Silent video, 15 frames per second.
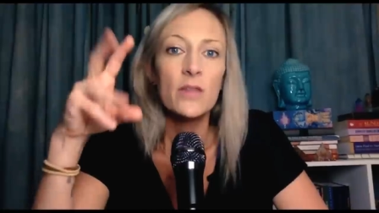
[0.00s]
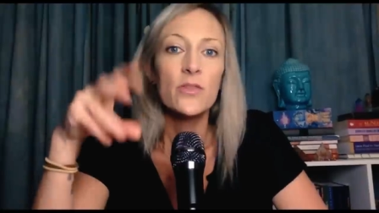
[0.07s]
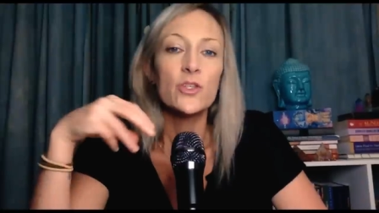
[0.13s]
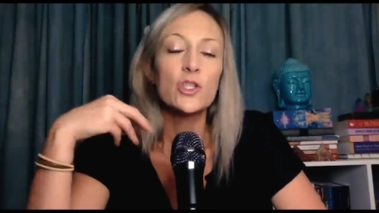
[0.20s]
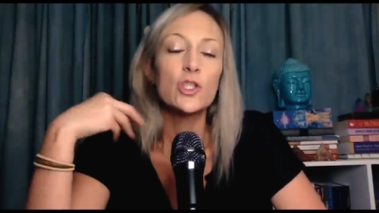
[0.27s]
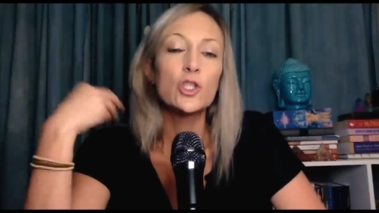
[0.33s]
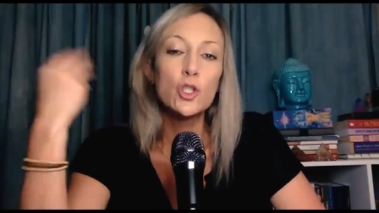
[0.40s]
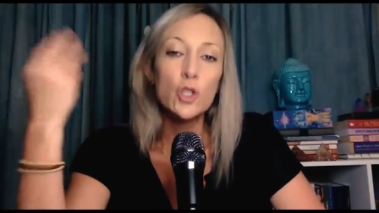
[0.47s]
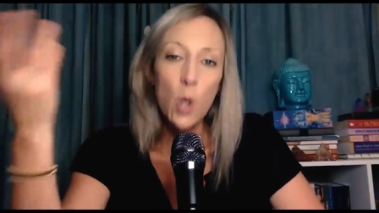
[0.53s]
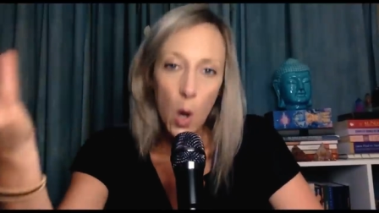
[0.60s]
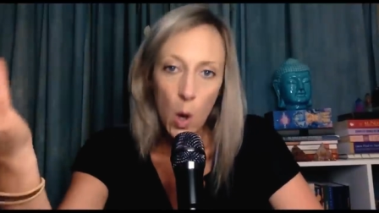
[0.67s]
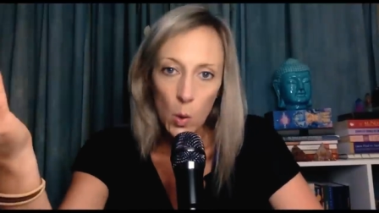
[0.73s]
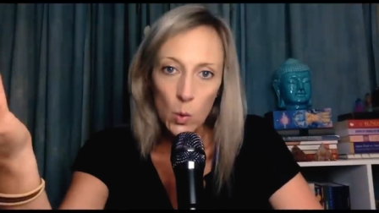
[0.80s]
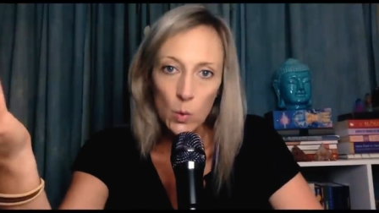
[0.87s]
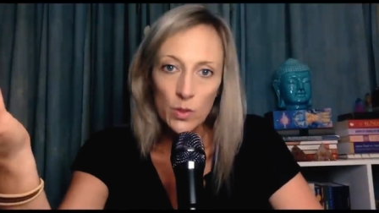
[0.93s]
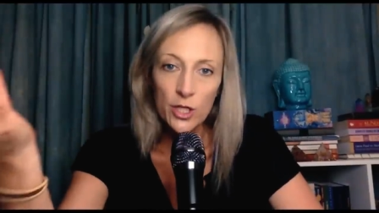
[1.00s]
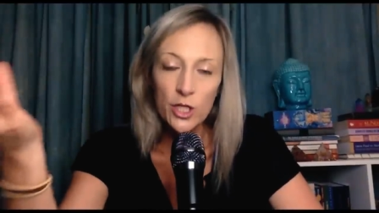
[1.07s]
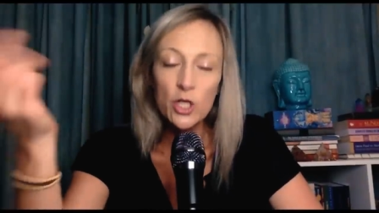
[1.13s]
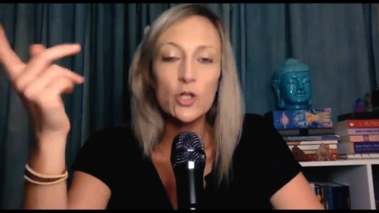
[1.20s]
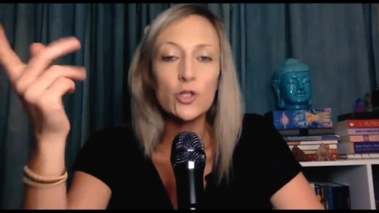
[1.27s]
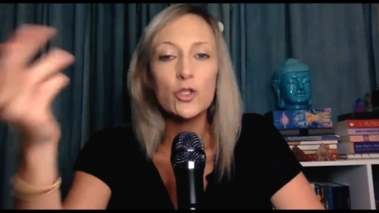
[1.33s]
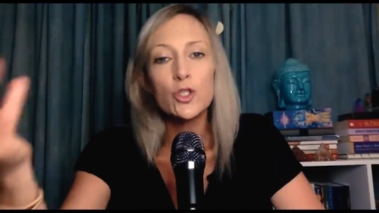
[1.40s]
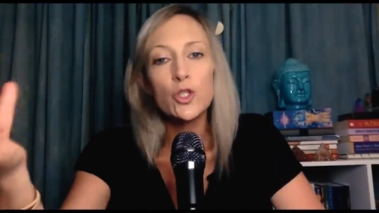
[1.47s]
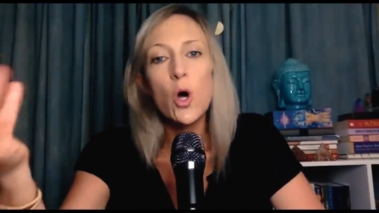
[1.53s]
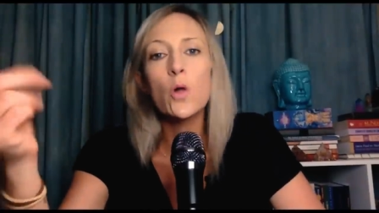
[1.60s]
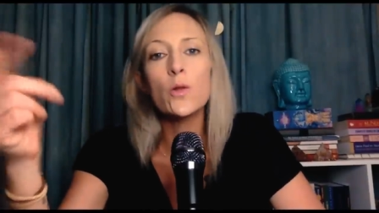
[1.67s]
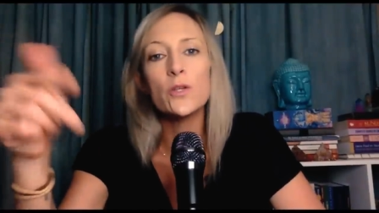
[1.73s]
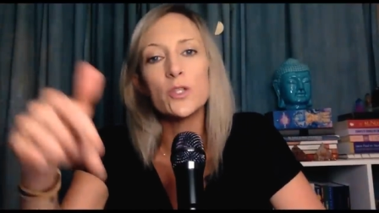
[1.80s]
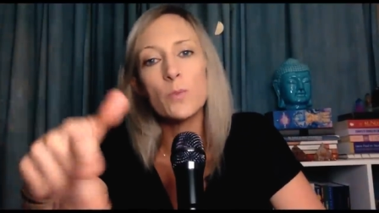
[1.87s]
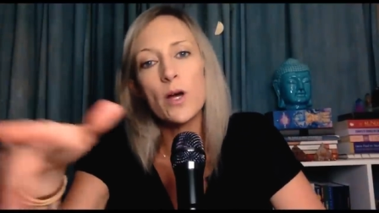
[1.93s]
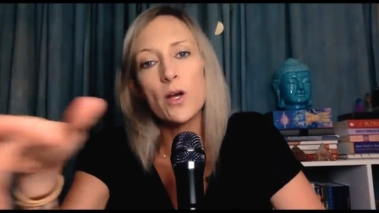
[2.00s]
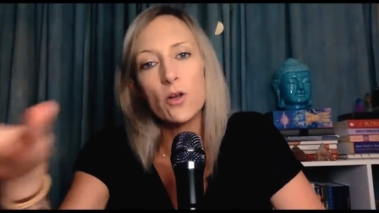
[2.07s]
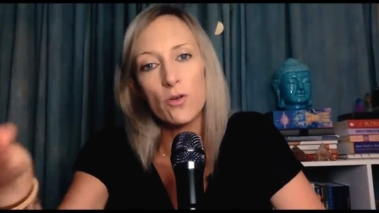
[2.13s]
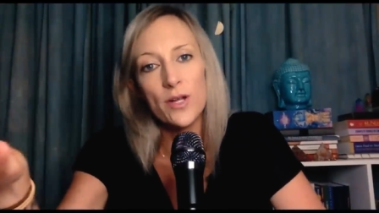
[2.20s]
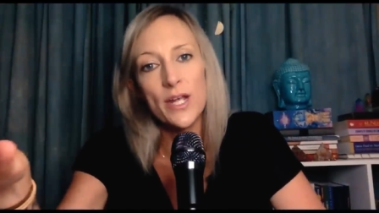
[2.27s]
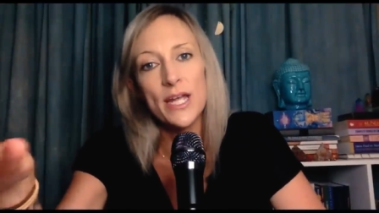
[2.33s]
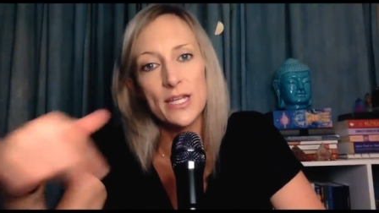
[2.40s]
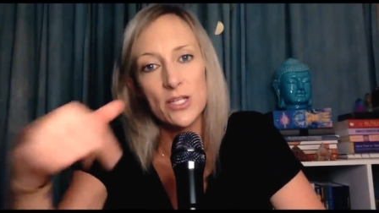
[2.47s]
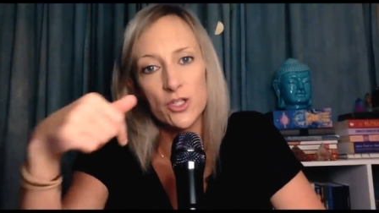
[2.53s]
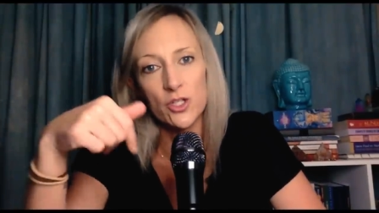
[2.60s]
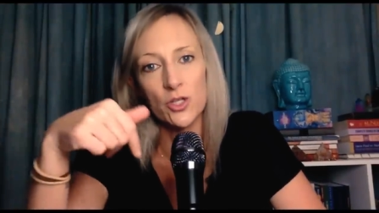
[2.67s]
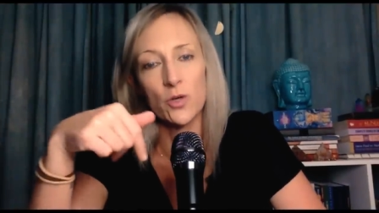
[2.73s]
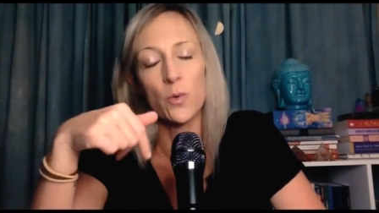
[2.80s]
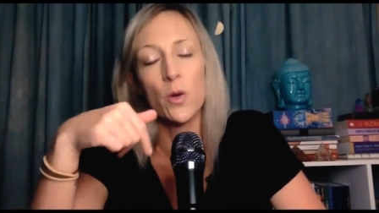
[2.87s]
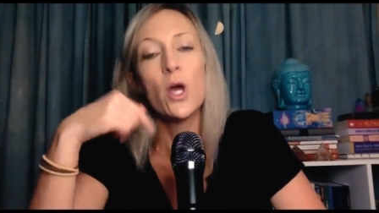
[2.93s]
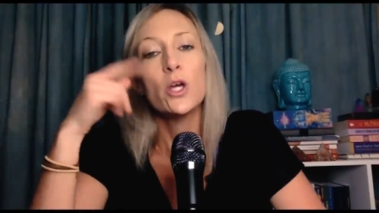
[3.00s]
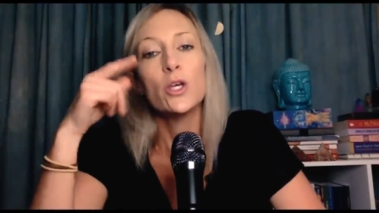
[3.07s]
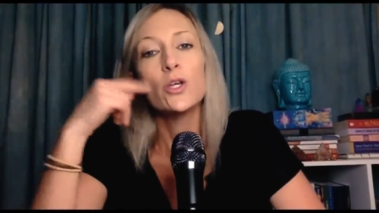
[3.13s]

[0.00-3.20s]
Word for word: The soul, your soul is what created you.